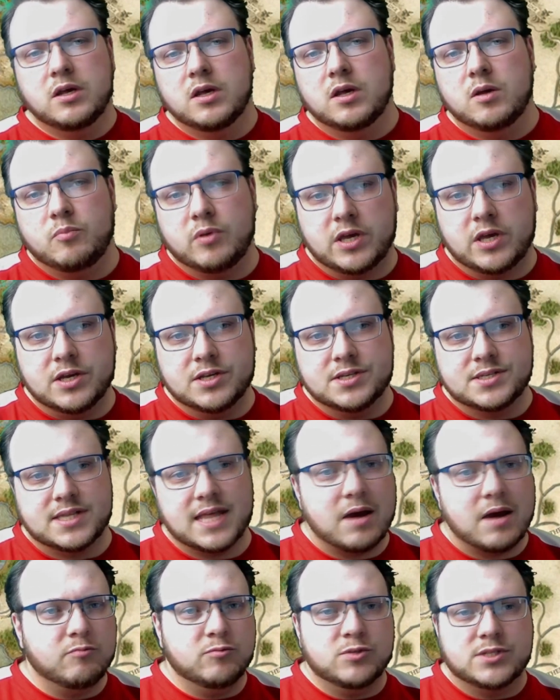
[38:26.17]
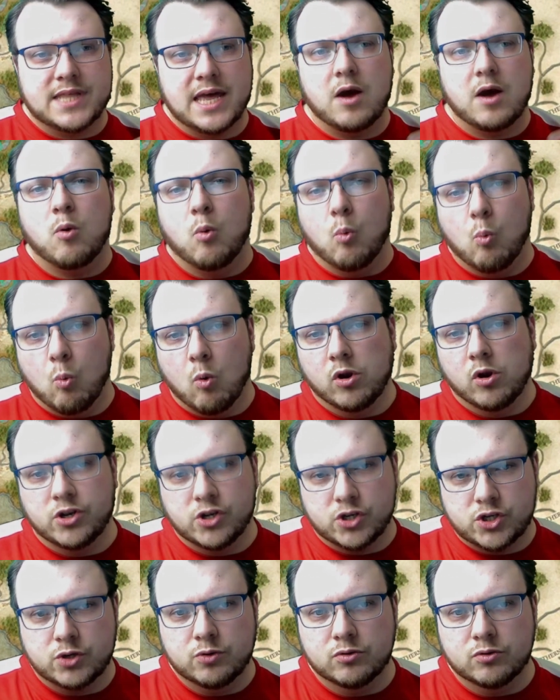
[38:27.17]
because that was their one
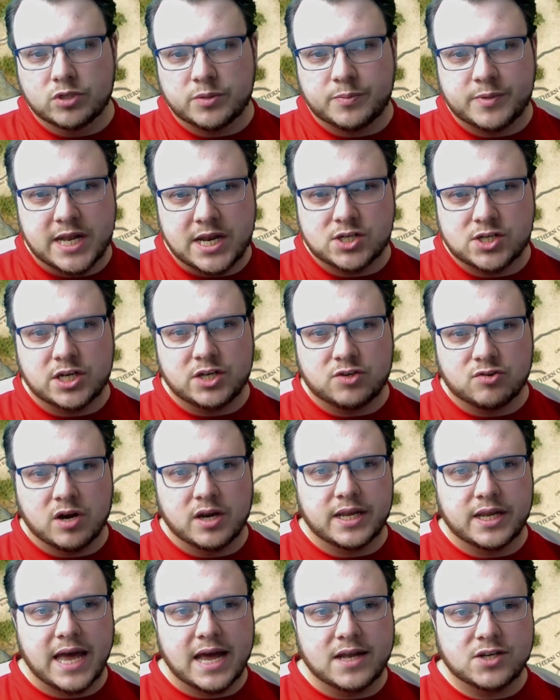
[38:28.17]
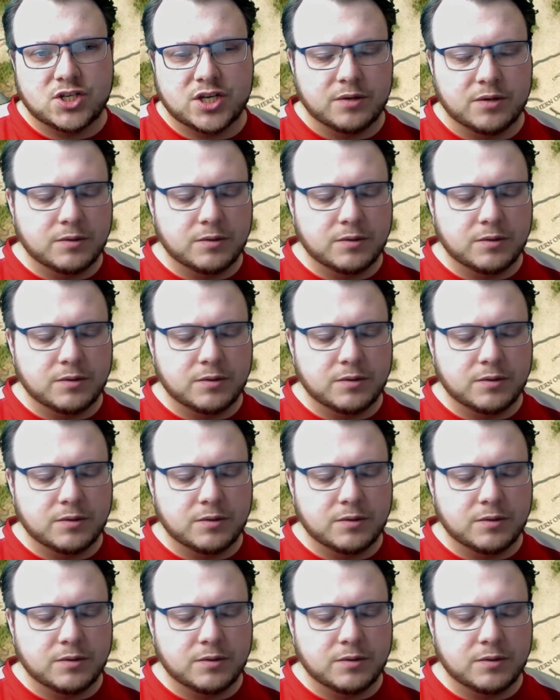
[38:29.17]
tool to potentially try and catch you.